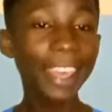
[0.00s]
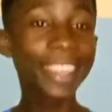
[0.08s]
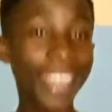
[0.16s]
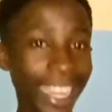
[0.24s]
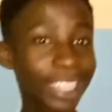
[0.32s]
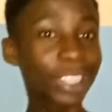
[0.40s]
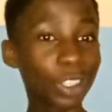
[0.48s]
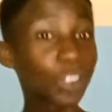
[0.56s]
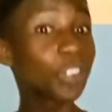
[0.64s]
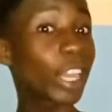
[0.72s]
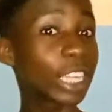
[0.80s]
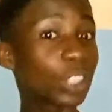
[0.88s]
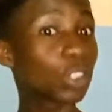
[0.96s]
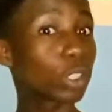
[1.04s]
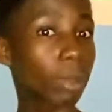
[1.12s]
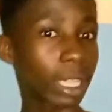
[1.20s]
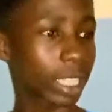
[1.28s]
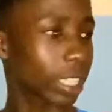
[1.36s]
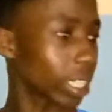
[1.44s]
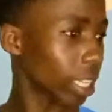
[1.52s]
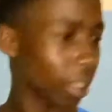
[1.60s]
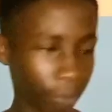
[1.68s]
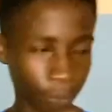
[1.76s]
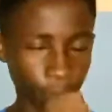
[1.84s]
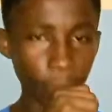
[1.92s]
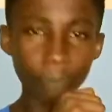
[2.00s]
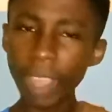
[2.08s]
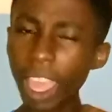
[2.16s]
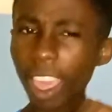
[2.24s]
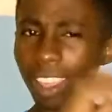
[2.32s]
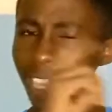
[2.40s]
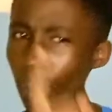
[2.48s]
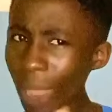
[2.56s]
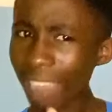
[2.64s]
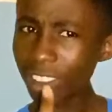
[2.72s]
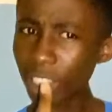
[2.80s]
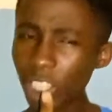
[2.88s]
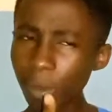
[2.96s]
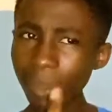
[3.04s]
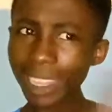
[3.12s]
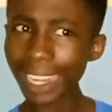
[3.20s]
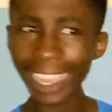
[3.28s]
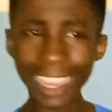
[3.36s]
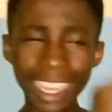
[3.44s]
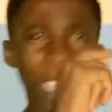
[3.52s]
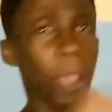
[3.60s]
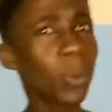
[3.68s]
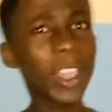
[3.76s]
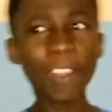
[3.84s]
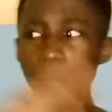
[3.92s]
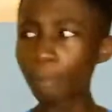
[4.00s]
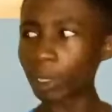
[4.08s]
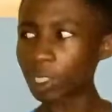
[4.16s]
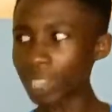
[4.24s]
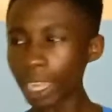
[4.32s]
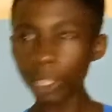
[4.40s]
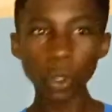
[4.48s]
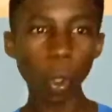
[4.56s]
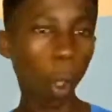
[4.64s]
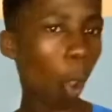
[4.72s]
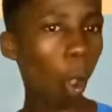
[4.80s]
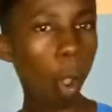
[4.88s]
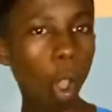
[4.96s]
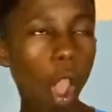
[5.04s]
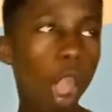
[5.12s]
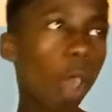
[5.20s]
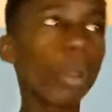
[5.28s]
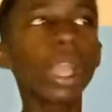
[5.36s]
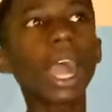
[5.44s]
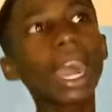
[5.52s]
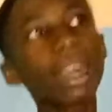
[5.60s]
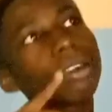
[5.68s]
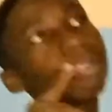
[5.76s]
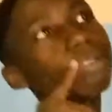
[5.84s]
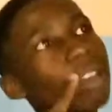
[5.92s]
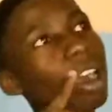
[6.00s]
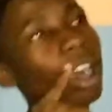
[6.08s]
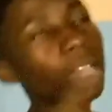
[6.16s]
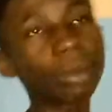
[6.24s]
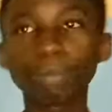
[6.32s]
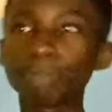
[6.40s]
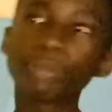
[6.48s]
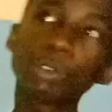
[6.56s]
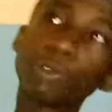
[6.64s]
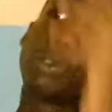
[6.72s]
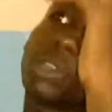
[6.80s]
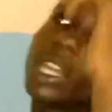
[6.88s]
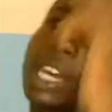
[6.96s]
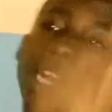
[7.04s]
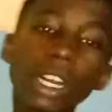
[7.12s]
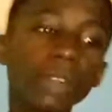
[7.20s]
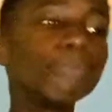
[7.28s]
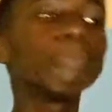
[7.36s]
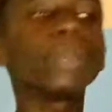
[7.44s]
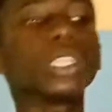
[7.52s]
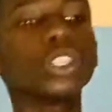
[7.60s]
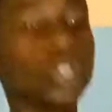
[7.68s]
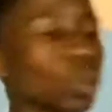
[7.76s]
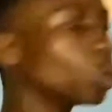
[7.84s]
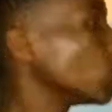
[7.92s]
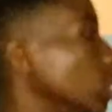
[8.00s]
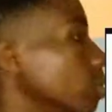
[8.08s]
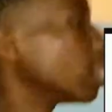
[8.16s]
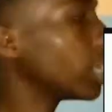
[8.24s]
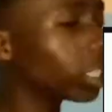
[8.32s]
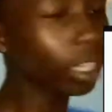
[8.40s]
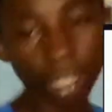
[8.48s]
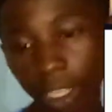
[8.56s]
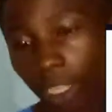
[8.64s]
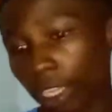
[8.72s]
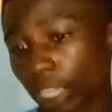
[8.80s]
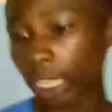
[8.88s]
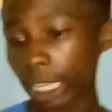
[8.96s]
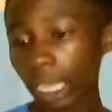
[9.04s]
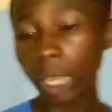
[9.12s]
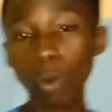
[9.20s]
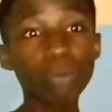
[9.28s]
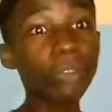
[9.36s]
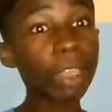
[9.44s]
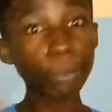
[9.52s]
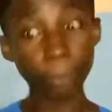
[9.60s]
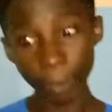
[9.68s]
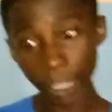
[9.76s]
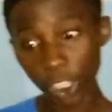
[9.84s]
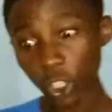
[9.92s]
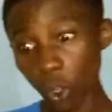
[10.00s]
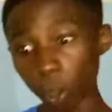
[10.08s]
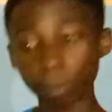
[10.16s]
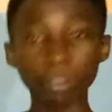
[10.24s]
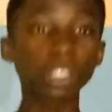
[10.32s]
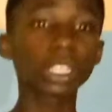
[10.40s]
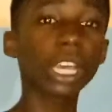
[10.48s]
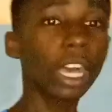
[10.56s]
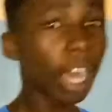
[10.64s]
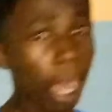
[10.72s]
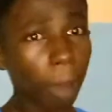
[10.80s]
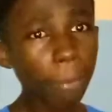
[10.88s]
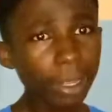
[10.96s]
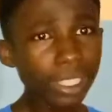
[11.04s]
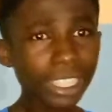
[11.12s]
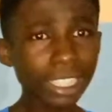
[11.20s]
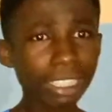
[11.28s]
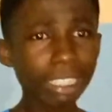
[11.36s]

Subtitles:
Get your drawing instrument. Now we have the instruments like we have protractor, we have ruler, pencil, divider, we may have French curves, but